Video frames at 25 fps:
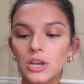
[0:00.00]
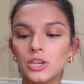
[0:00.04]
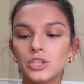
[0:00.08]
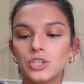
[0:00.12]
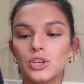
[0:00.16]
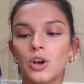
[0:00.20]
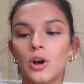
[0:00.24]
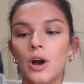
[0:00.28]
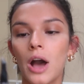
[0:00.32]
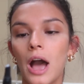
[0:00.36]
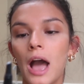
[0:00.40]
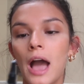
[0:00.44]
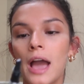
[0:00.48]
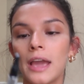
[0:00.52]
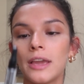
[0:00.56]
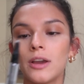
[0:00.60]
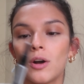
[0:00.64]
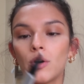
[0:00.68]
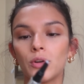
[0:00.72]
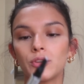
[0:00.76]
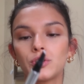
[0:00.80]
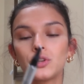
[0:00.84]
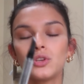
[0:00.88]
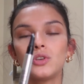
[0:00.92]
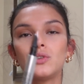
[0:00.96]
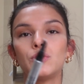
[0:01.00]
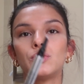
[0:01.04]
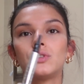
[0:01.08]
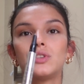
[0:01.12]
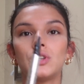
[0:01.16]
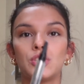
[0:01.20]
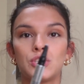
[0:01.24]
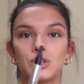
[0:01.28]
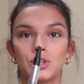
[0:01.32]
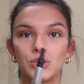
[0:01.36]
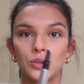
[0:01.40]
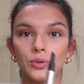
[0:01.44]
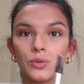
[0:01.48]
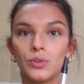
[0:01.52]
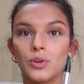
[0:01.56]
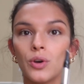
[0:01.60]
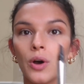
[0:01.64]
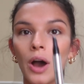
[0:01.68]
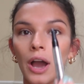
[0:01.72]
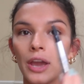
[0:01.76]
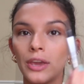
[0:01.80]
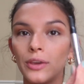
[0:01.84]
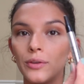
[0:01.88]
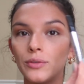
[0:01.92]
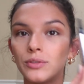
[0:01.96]
So I also use this too
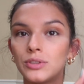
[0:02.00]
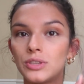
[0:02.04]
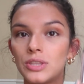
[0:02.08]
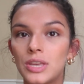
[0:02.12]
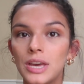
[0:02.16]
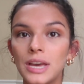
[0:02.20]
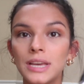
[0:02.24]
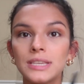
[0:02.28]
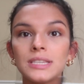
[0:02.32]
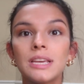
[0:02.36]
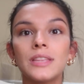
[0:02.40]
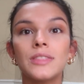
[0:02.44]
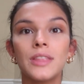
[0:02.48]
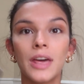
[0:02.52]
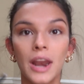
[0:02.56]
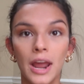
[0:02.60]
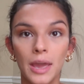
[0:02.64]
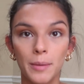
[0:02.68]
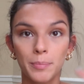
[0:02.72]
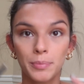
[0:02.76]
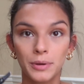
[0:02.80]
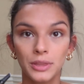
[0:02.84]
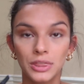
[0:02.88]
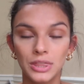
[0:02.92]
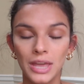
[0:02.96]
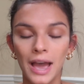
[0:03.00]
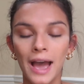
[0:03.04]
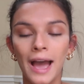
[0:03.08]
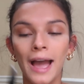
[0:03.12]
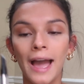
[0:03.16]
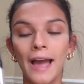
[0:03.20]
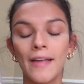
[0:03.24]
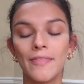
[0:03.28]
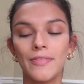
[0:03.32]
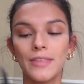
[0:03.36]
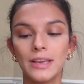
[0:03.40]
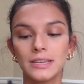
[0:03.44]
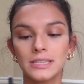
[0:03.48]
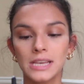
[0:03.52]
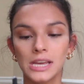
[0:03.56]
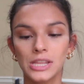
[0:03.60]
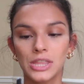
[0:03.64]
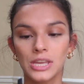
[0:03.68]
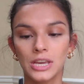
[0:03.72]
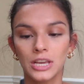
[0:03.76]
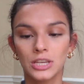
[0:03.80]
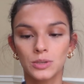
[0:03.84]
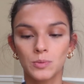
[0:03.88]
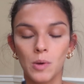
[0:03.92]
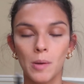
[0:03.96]
though. I use this and then I put that, and this I
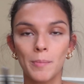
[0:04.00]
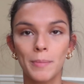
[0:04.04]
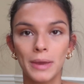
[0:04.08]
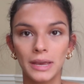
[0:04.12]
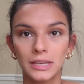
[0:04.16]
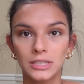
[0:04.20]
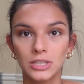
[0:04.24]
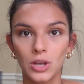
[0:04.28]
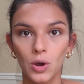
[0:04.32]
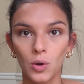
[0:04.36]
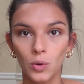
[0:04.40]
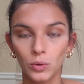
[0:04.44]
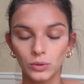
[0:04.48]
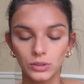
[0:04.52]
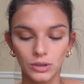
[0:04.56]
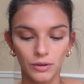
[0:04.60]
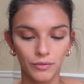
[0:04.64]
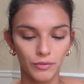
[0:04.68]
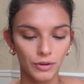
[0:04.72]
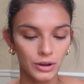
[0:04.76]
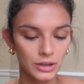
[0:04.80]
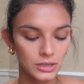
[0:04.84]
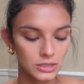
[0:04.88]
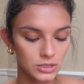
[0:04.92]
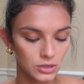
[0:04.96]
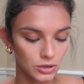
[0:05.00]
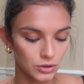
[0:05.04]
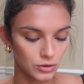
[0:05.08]
think is what makes a whole difference.